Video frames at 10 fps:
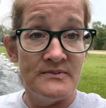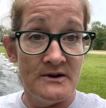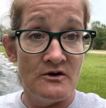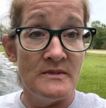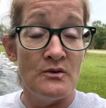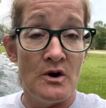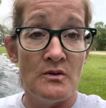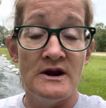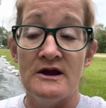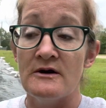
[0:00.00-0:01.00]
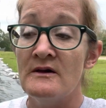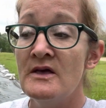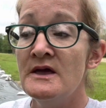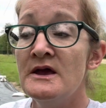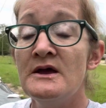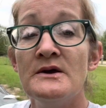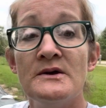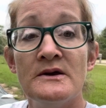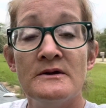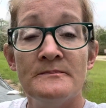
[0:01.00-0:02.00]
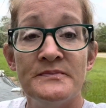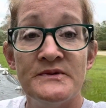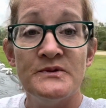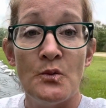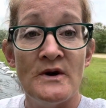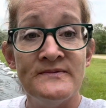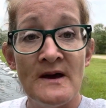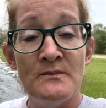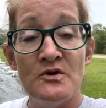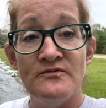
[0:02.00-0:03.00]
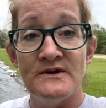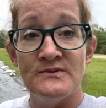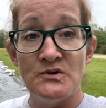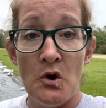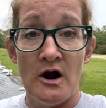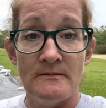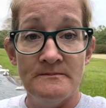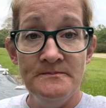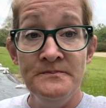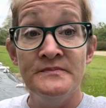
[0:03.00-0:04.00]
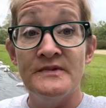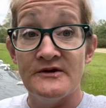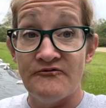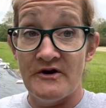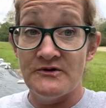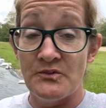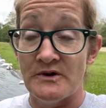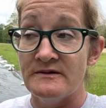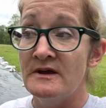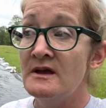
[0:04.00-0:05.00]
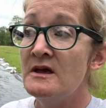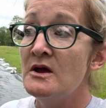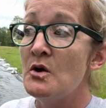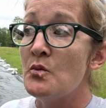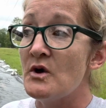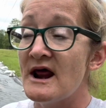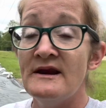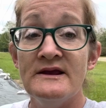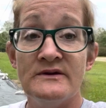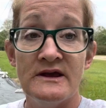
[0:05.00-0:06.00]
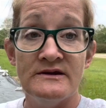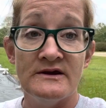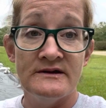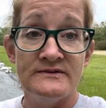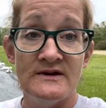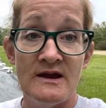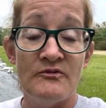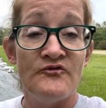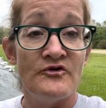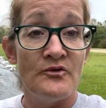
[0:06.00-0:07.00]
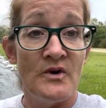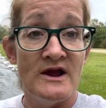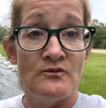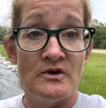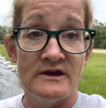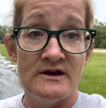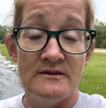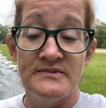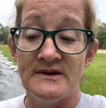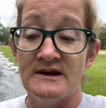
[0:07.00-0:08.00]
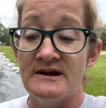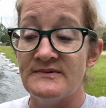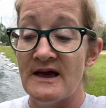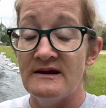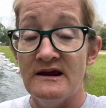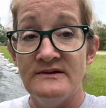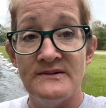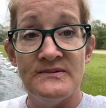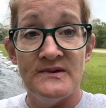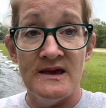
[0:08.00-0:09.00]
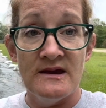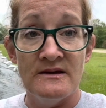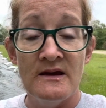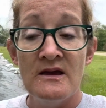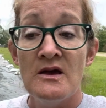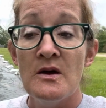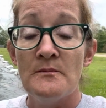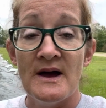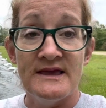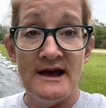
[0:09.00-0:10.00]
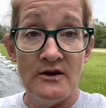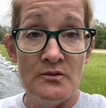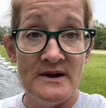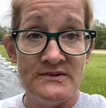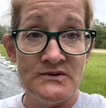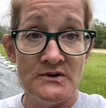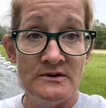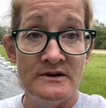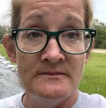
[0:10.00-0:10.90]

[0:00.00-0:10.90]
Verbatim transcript: that are gonna be growing here. So once I move this tarp, this first one, what I need to get done today before the rain really comes in is I need to seed my yellow mustard